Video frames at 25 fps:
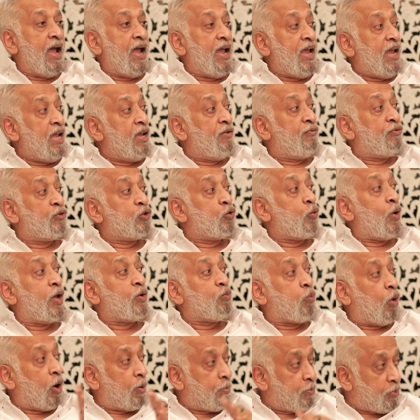If so, at
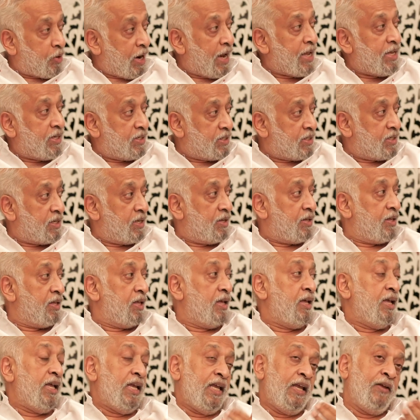what price?
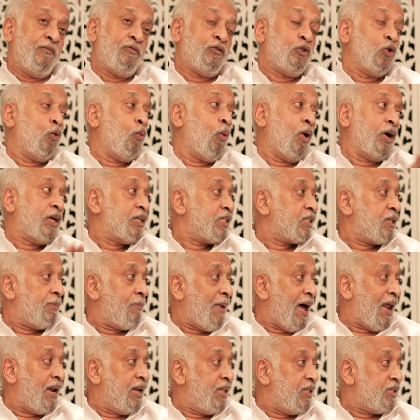If so, what is the
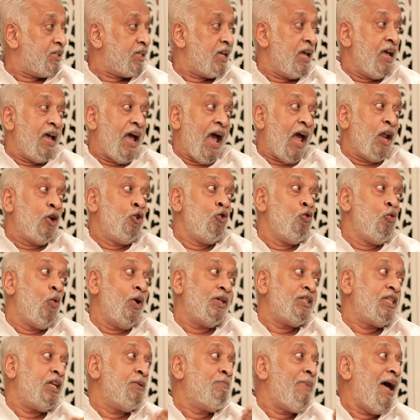balance? And who
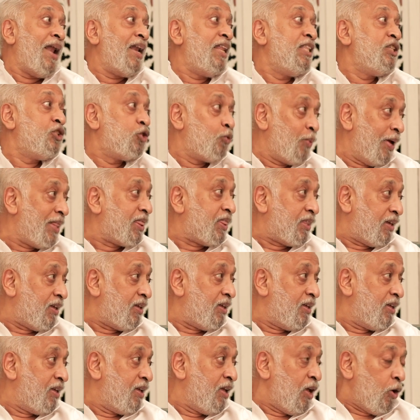was it balanced with?
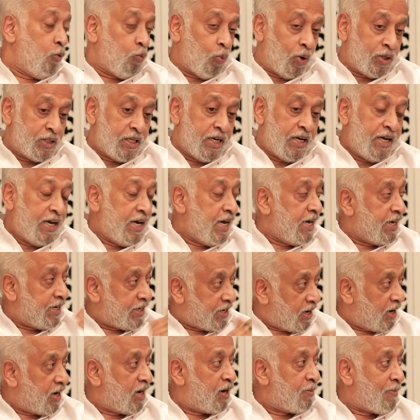Was it an
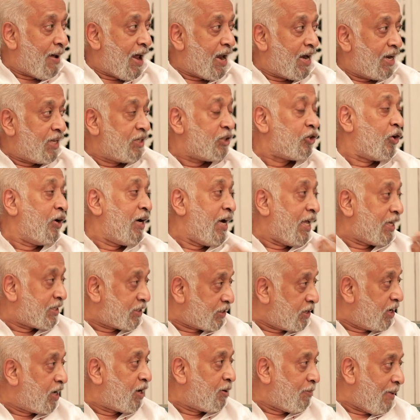internal balance or an
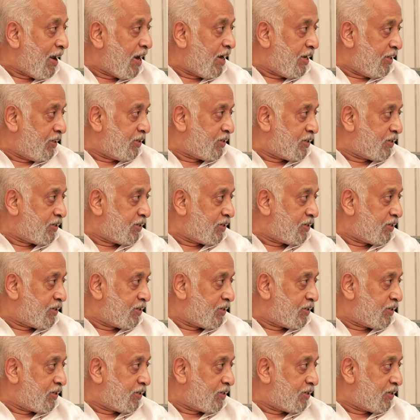external balance?